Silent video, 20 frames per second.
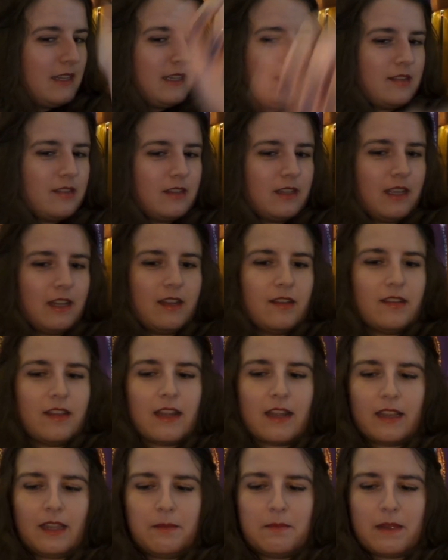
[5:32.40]
It's not
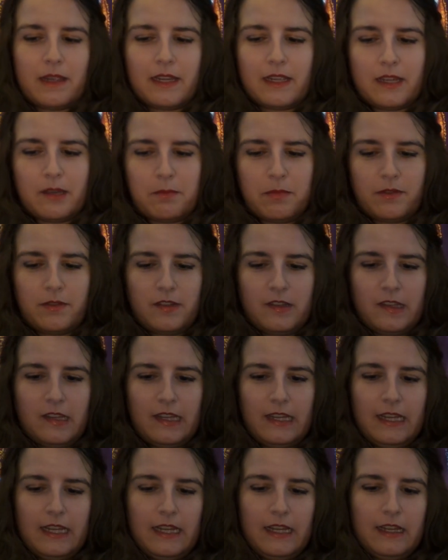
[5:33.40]
exactly my cup of
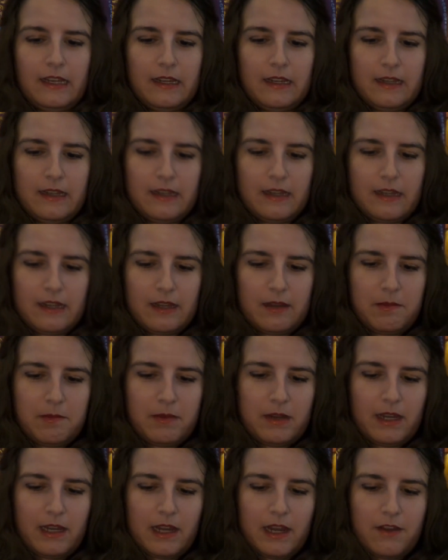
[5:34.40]
tea. I
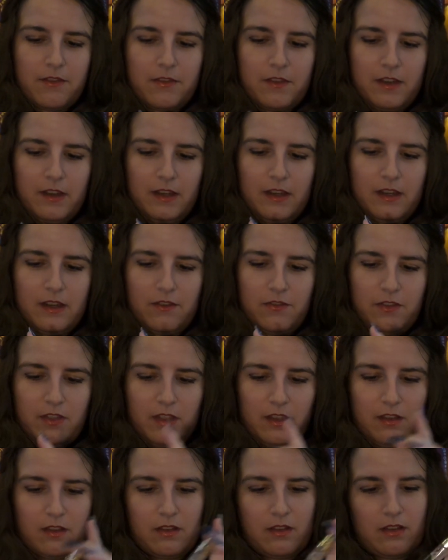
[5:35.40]
might have to gift
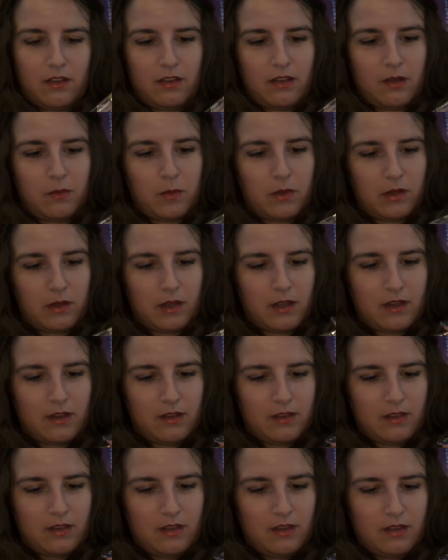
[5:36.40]
this to someone
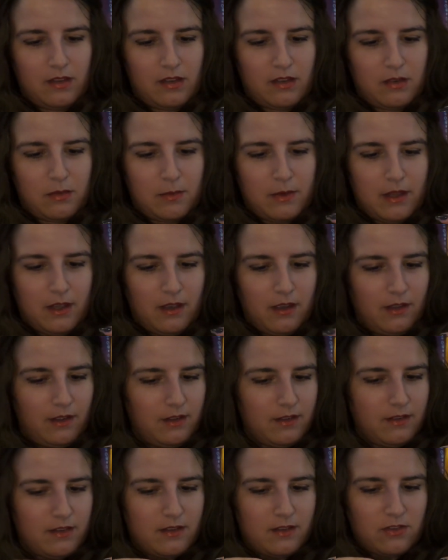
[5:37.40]
because this smell
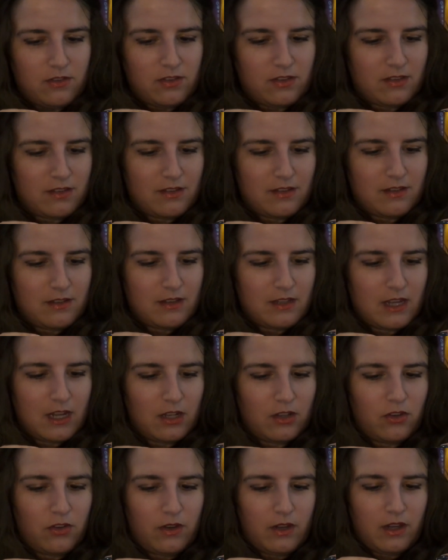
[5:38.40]
is just
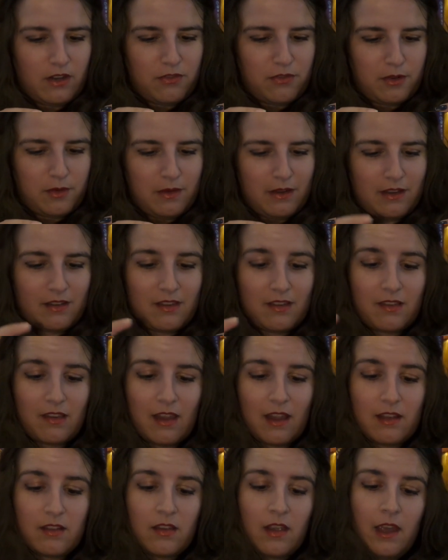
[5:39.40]
not doing it for me. It says it
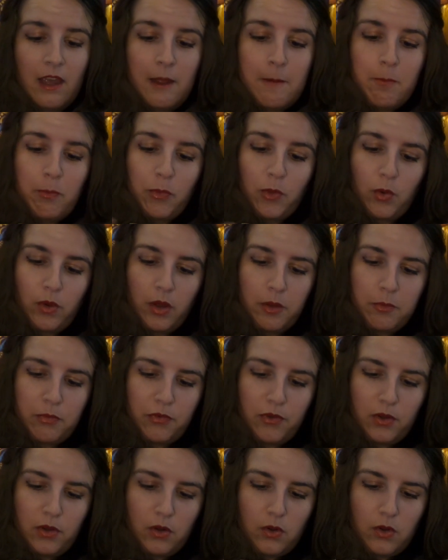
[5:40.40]
has
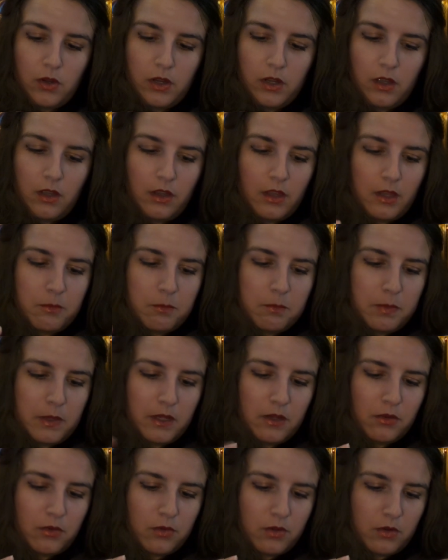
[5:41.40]
grapefruit oil and
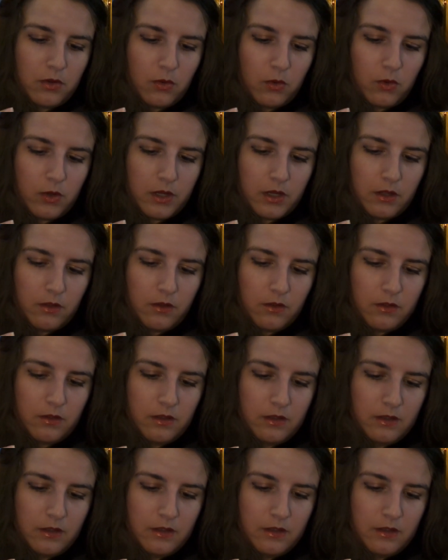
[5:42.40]
petitgrain oil.